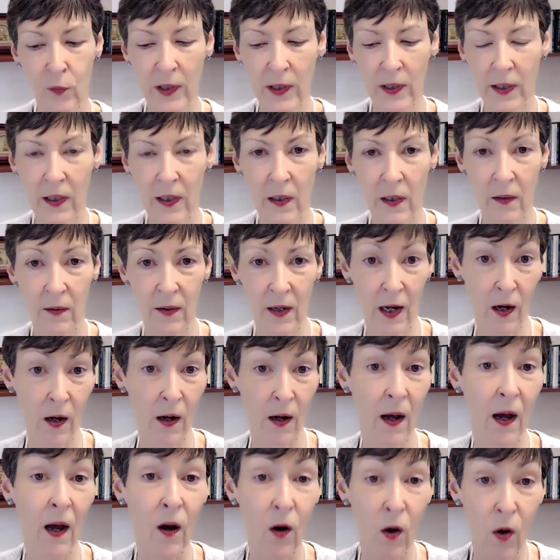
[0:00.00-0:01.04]
that's really
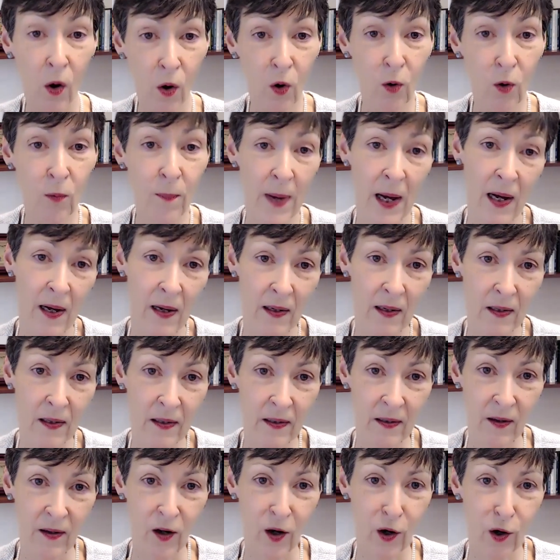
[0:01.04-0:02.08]
a
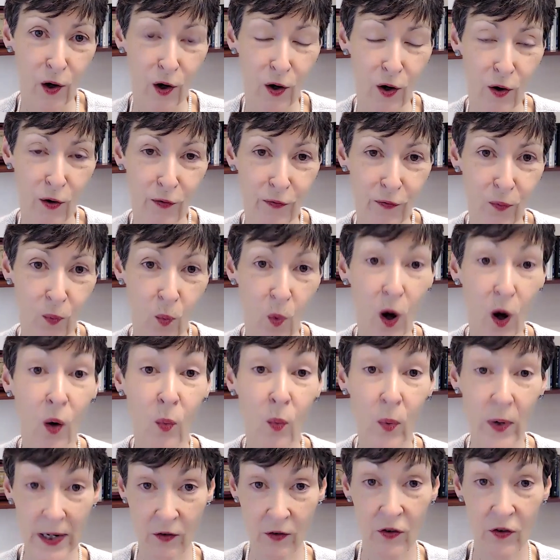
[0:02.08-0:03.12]
hallmark of
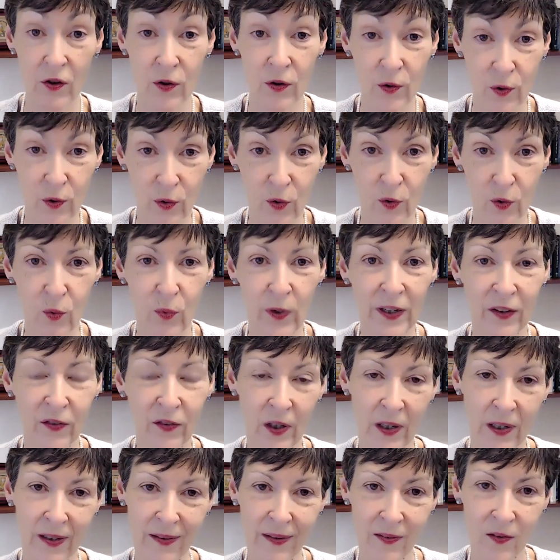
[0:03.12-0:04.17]
what we do,
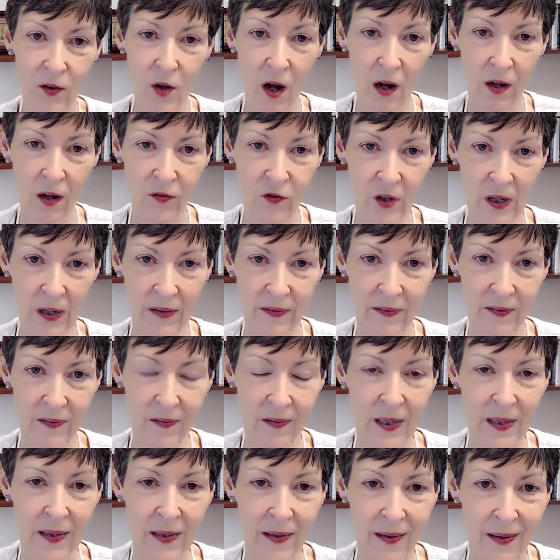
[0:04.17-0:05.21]
which is not
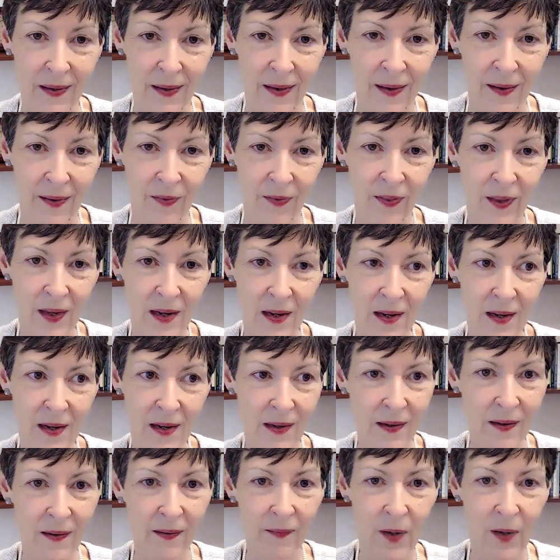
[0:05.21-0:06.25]
just
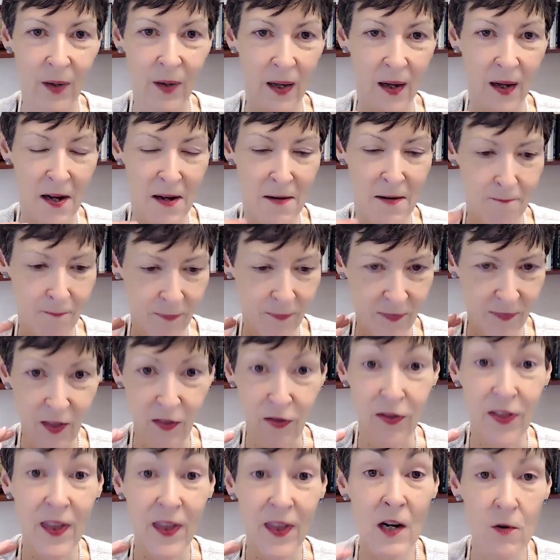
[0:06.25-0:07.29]
the
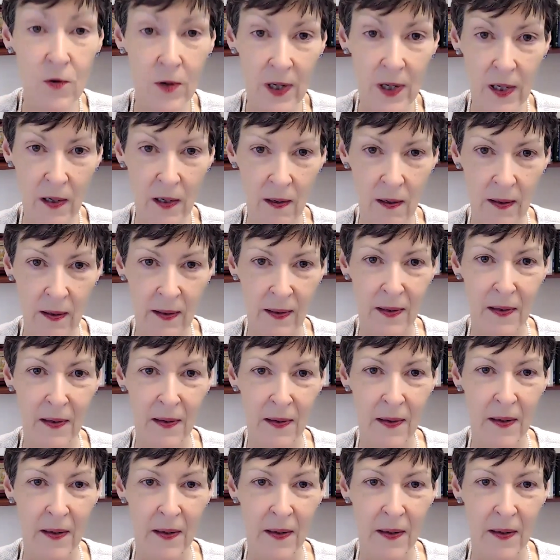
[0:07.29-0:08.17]
theory,